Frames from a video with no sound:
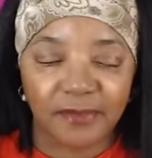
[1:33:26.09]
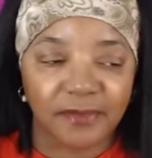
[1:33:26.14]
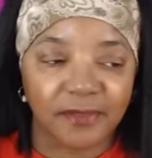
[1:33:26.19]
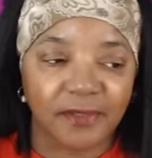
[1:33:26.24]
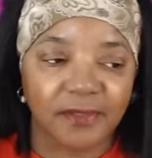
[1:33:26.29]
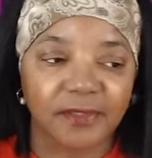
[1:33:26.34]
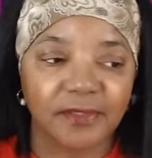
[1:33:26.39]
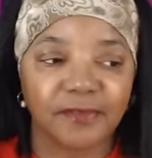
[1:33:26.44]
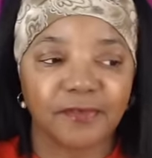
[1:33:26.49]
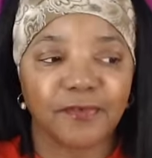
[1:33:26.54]
So
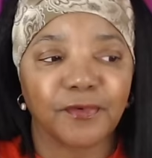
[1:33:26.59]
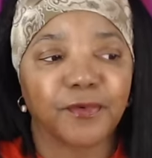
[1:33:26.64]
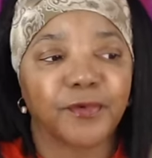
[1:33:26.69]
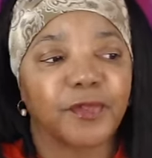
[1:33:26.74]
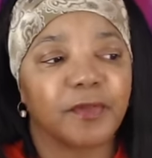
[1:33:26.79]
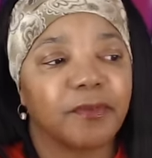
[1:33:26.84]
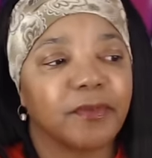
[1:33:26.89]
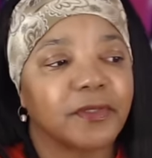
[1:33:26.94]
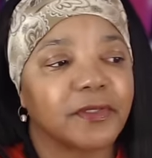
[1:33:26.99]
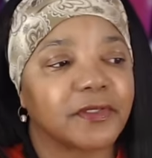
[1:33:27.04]
that's 40
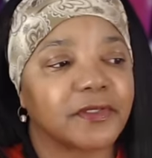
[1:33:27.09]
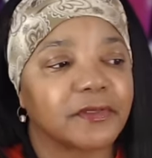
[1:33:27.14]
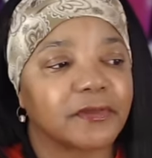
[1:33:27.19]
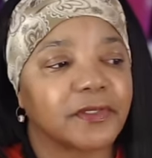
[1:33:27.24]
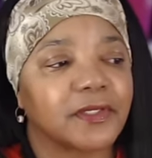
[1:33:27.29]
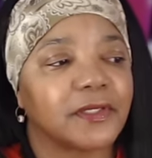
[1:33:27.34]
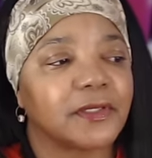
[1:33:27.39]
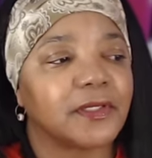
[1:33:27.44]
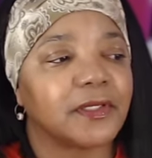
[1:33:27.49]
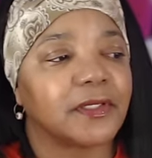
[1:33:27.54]
bucks
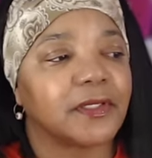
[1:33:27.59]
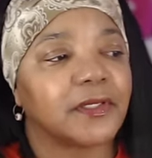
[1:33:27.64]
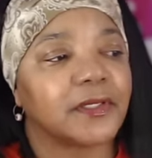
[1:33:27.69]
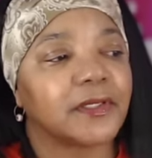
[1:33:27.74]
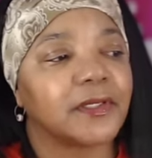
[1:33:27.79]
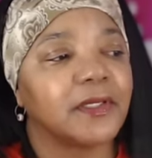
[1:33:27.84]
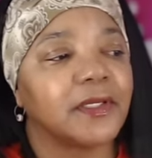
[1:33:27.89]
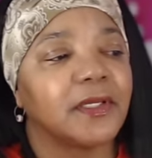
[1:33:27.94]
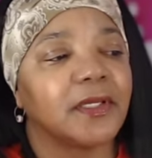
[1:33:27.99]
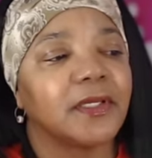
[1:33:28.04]
right
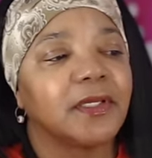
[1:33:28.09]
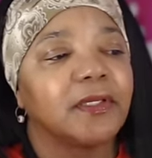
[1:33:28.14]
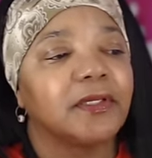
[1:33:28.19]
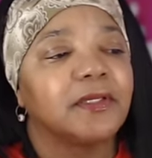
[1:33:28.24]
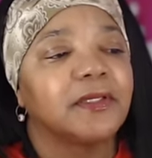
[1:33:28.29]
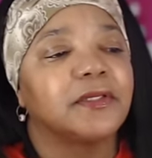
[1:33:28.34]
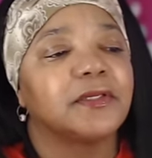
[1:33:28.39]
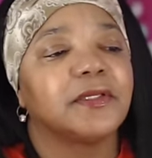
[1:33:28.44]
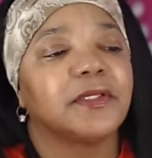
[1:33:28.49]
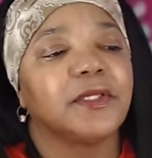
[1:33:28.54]
there.
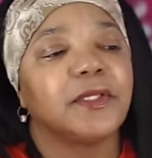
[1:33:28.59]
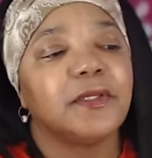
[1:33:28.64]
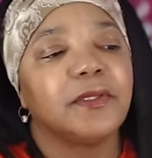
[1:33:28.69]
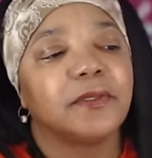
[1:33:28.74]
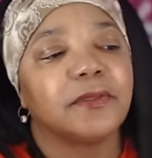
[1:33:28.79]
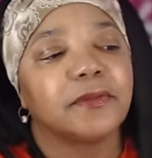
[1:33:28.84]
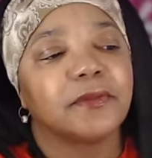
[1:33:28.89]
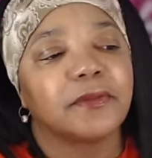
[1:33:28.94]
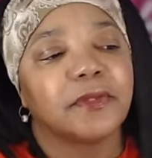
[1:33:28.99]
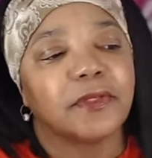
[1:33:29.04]
So you
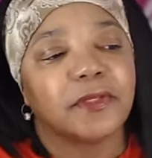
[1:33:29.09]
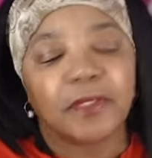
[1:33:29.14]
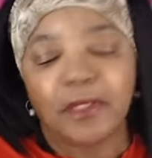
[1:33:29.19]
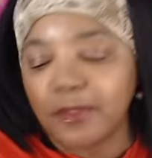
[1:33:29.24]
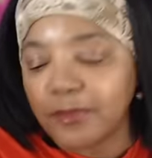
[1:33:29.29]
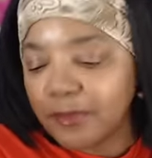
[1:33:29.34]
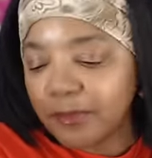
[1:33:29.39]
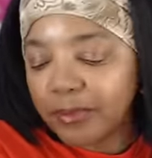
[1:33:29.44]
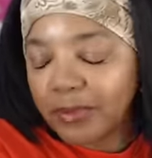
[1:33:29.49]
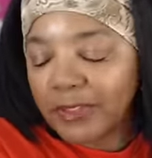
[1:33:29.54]
know in
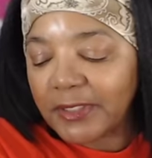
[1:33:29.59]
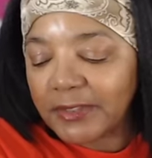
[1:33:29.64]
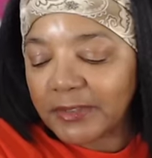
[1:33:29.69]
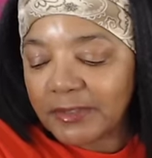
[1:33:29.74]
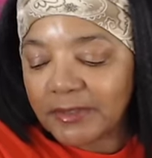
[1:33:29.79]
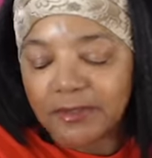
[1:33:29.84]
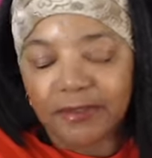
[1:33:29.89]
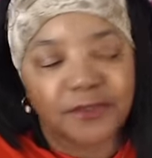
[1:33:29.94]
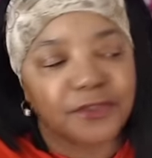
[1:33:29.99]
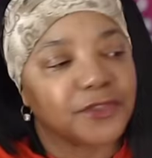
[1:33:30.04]
other
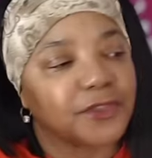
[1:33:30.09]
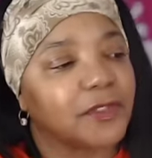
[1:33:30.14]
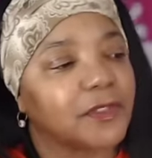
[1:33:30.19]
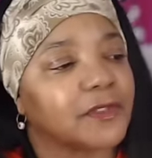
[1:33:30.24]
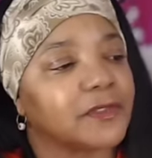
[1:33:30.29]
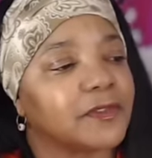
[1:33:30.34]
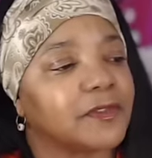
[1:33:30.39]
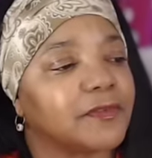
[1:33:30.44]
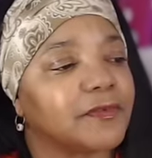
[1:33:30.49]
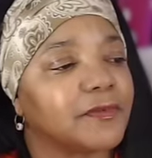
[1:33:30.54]
places they're
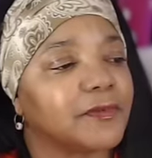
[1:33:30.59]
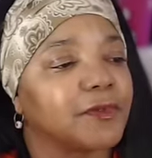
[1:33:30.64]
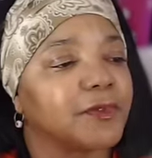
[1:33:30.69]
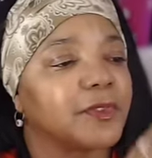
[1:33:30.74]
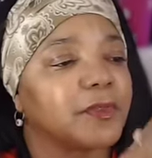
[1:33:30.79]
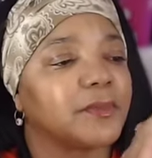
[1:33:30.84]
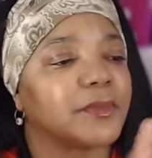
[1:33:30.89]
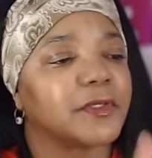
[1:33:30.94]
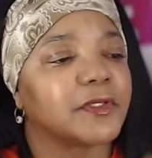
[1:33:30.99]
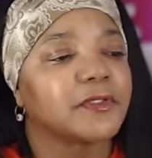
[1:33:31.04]
charging 40
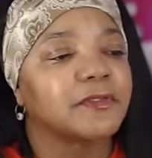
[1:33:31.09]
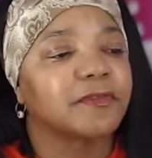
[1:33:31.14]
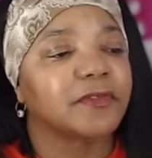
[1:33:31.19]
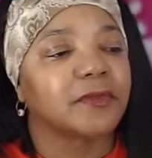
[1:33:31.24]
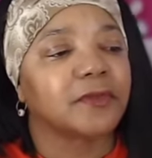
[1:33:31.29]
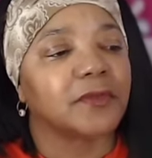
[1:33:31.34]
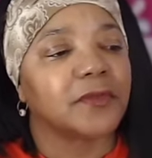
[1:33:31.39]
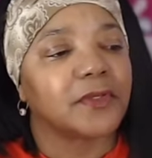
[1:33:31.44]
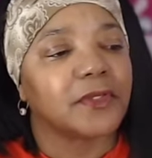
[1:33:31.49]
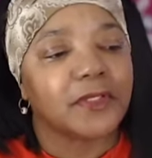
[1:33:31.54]
bucks for
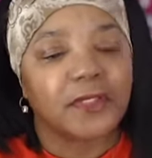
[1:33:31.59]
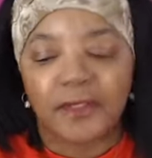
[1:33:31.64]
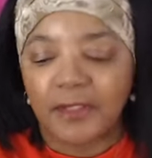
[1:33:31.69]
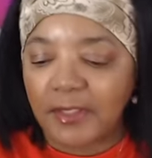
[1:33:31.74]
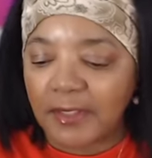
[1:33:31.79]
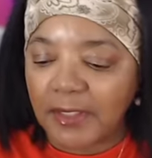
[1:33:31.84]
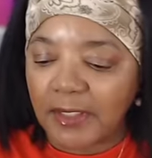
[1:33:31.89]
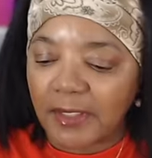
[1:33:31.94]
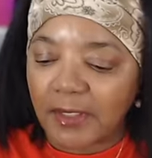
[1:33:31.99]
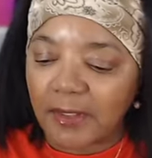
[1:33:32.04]
one. And then
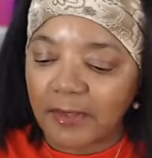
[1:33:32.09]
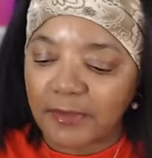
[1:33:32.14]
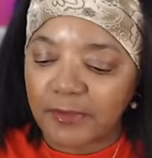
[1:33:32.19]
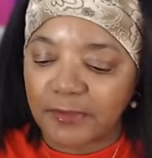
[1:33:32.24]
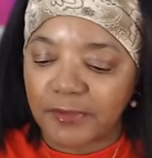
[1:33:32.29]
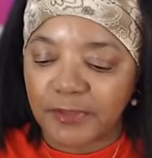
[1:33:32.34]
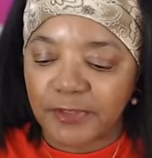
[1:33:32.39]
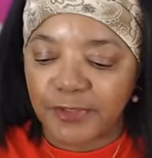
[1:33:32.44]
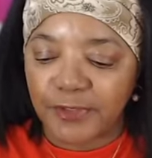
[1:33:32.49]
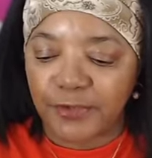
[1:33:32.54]
the other,
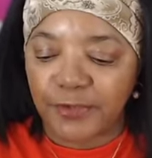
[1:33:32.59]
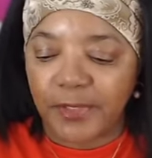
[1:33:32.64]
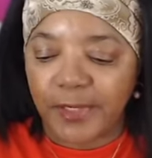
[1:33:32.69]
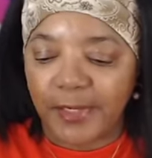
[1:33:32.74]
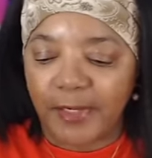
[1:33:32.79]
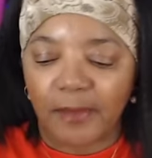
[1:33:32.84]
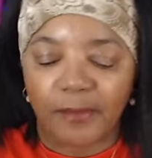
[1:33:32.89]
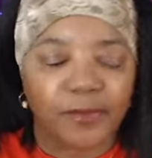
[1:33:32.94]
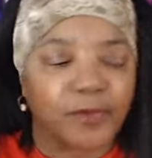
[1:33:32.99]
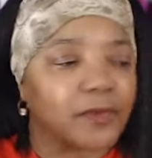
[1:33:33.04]
the two
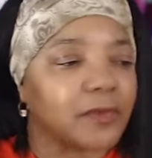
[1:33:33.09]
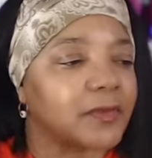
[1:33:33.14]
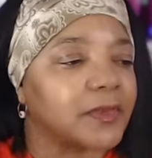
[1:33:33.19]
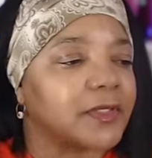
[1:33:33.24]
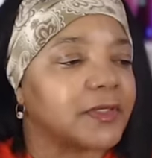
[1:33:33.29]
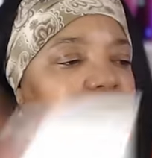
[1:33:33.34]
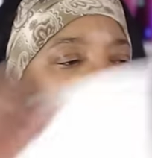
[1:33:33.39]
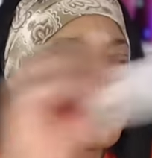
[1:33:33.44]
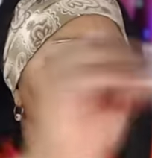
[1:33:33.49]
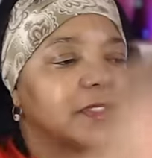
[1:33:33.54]
amber
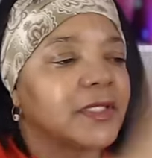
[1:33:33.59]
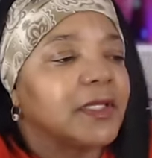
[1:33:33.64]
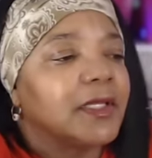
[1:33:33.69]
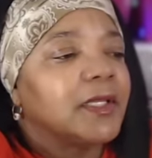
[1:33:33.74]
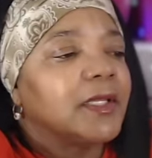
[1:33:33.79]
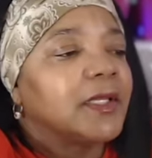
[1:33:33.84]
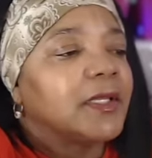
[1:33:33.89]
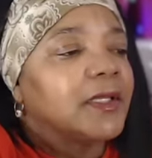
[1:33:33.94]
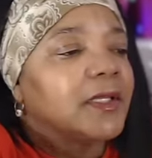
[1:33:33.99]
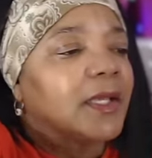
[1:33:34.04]
ones,
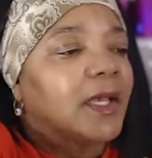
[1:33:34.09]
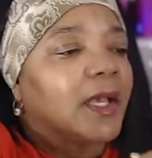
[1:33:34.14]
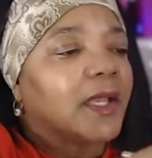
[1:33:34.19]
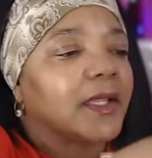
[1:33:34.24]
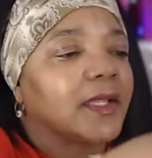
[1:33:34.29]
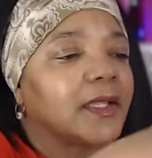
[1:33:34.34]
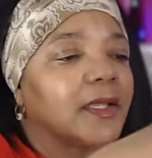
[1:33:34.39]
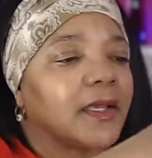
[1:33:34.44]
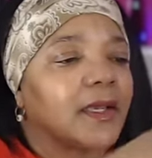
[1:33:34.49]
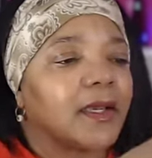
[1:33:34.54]
I
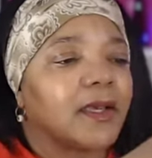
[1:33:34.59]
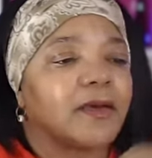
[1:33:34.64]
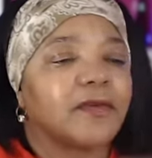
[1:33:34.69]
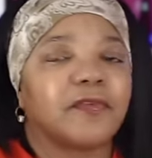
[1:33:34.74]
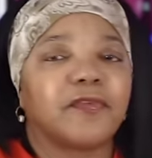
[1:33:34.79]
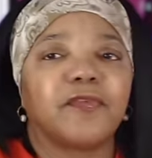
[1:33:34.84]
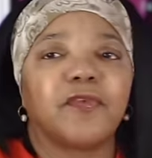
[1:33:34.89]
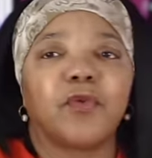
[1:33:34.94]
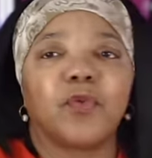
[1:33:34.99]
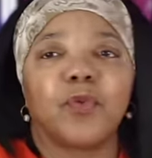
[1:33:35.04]
got
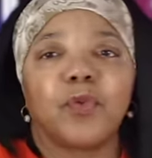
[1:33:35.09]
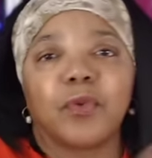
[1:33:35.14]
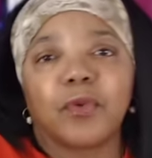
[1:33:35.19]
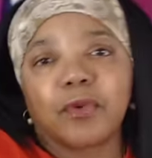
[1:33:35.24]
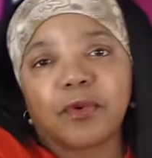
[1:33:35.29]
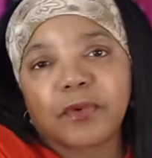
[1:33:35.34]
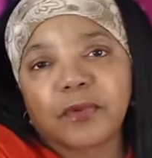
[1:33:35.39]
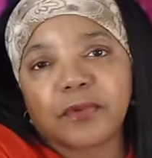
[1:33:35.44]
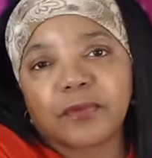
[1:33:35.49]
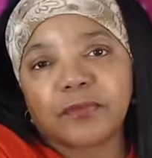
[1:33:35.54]

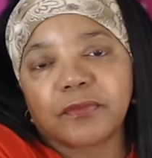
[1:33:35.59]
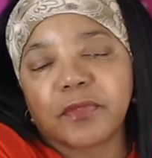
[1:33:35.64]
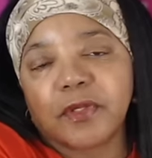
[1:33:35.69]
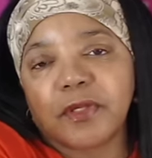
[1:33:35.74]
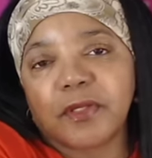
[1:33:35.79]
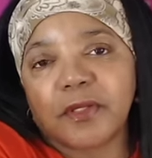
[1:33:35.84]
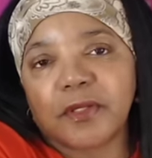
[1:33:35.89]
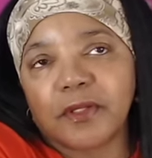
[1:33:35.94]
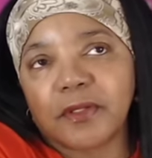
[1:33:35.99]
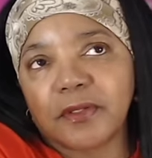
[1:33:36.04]
for,
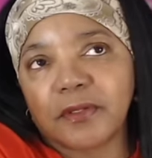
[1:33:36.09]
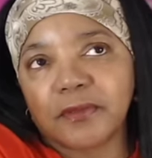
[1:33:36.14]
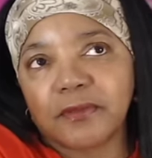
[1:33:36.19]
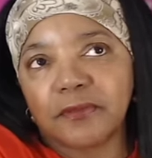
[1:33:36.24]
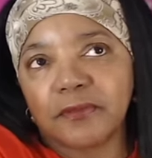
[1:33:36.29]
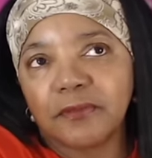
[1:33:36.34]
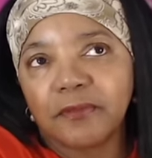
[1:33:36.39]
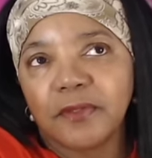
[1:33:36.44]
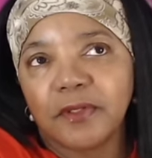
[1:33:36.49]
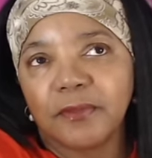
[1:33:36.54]
uh,
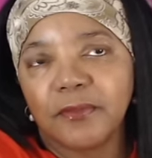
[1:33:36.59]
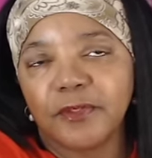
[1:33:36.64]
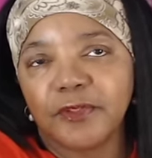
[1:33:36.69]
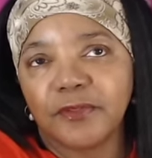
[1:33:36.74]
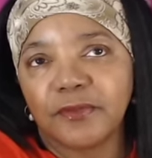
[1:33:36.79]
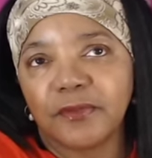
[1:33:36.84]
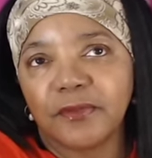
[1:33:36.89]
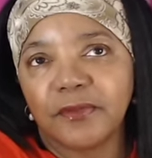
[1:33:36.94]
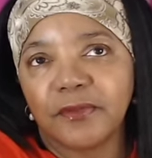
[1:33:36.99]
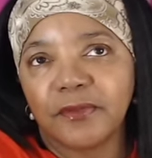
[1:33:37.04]
how much
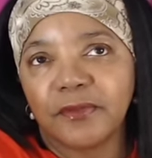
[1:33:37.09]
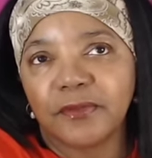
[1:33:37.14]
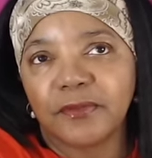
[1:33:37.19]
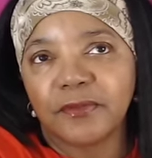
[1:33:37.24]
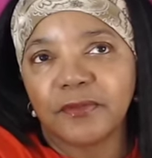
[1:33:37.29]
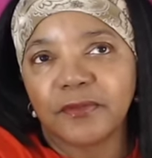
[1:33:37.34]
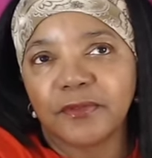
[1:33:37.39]
were those?